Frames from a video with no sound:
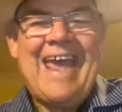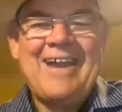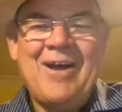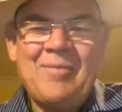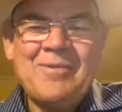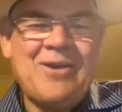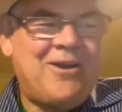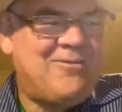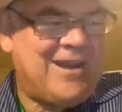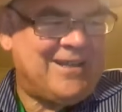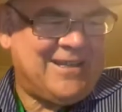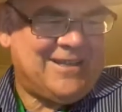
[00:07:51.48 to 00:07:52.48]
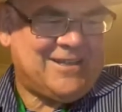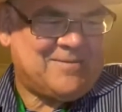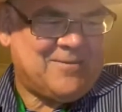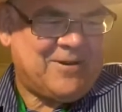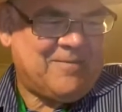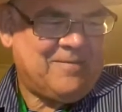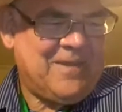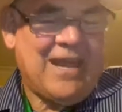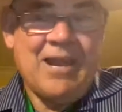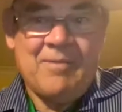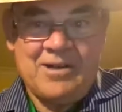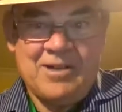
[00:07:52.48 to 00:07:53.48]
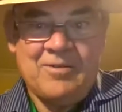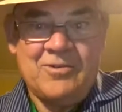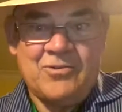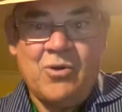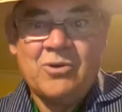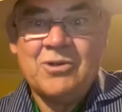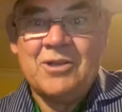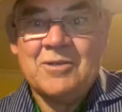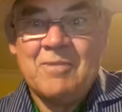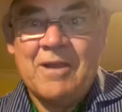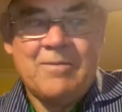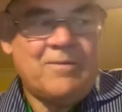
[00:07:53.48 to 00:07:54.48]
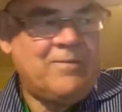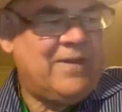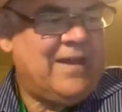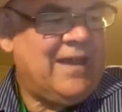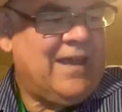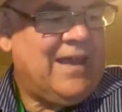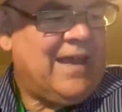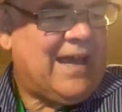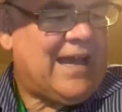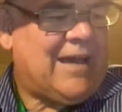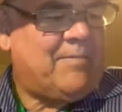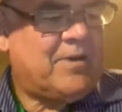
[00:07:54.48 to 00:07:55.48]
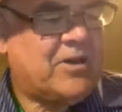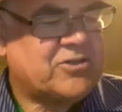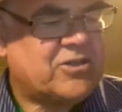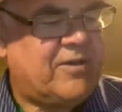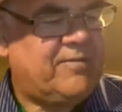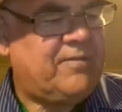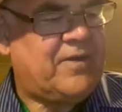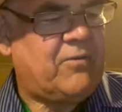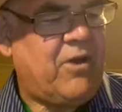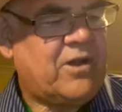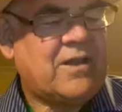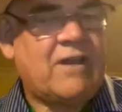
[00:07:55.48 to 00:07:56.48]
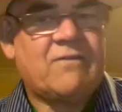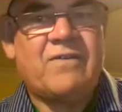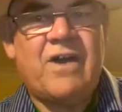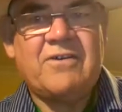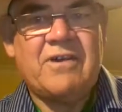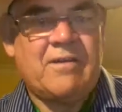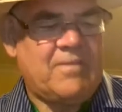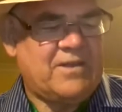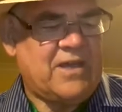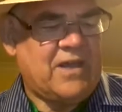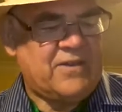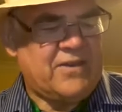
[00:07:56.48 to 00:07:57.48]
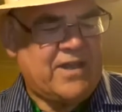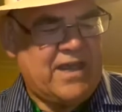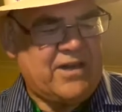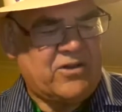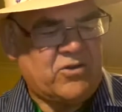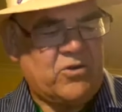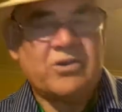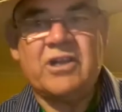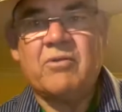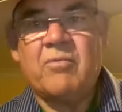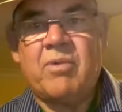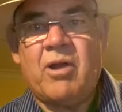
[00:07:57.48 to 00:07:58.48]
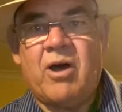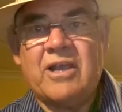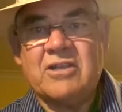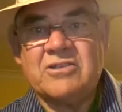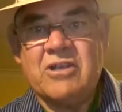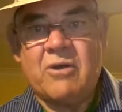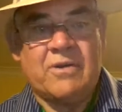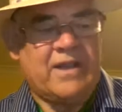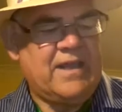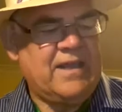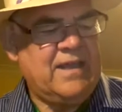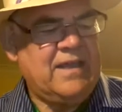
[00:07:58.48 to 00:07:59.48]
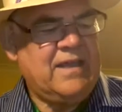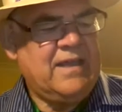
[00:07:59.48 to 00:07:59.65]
And I'm going around there this morning, and I'm going to talk to these people. Because I rang that phone number the other day, and I couldn't get a reply. There's no one there.